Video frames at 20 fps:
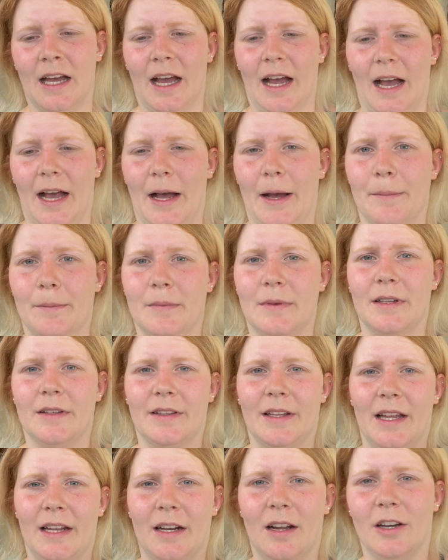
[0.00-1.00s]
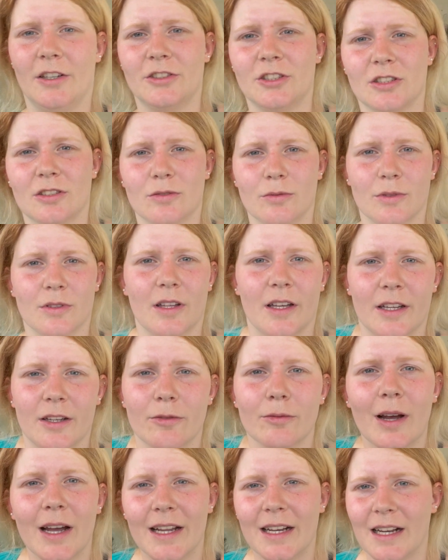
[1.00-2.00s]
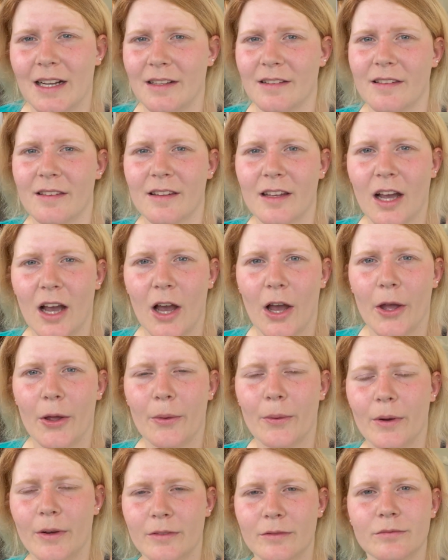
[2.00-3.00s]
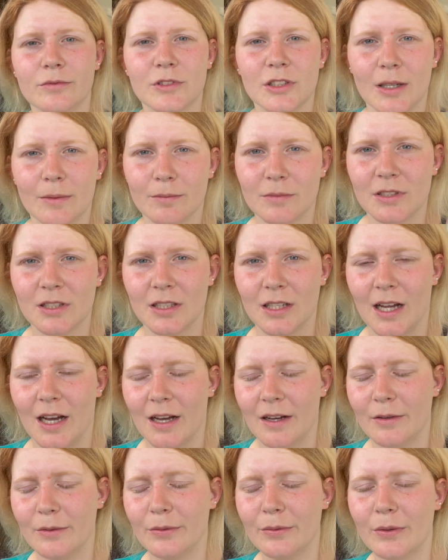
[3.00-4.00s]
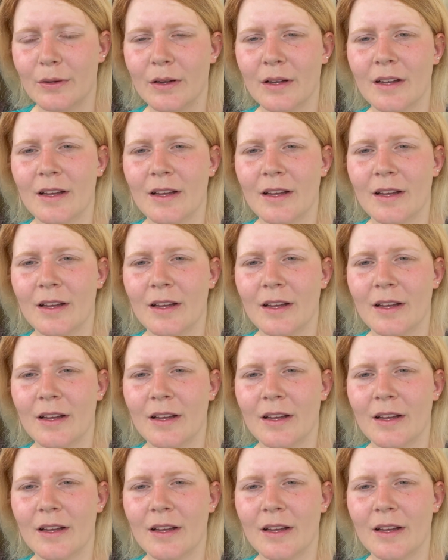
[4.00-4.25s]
And then I just was like, right, let's go. Jumped enough